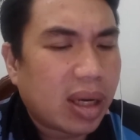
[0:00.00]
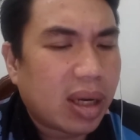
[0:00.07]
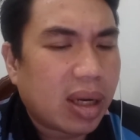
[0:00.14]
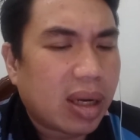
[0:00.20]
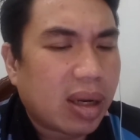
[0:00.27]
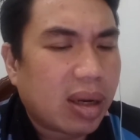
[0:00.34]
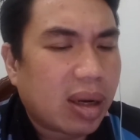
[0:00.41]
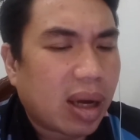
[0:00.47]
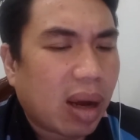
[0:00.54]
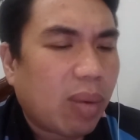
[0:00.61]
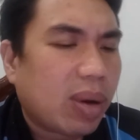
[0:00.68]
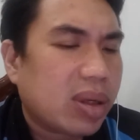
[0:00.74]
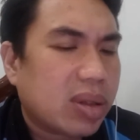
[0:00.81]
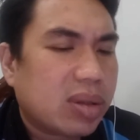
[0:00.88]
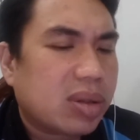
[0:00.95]
I
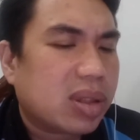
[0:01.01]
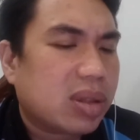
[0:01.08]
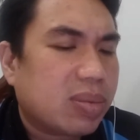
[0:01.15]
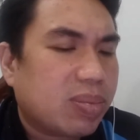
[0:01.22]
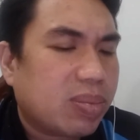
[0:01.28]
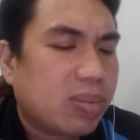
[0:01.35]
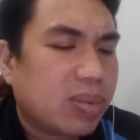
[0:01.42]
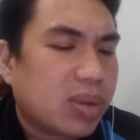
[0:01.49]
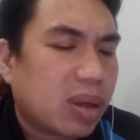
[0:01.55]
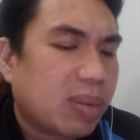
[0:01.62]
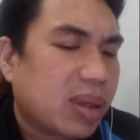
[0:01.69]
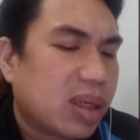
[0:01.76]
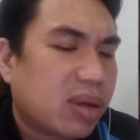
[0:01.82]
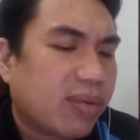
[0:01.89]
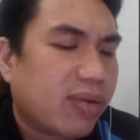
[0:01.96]
want
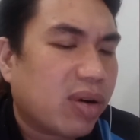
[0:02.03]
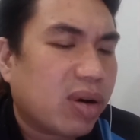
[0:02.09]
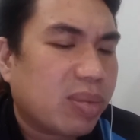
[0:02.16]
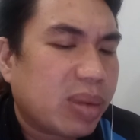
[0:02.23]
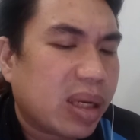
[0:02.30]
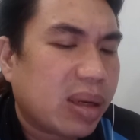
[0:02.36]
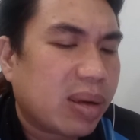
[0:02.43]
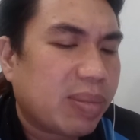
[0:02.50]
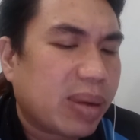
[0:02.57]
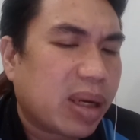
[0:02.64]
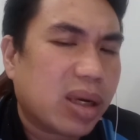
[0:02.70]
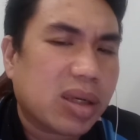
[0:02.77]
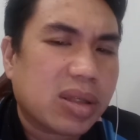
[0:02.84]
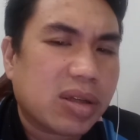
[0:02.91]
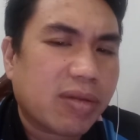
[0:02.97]
somebody to follow me
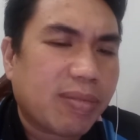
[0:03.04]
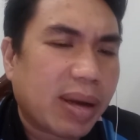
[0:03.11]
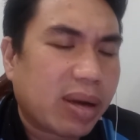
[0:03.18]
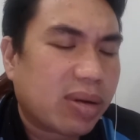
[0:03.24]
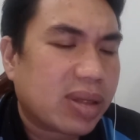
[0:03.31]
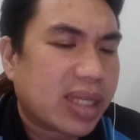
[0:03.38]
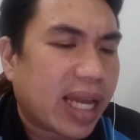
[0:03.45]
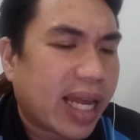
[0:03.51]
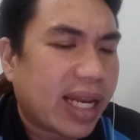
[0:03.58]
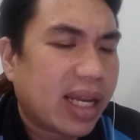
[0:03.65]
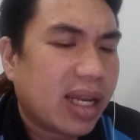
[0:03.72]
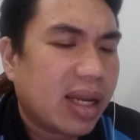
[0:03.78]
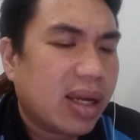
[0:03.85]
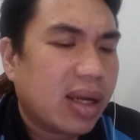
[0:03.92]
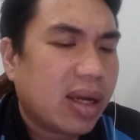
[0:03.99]
because of my content,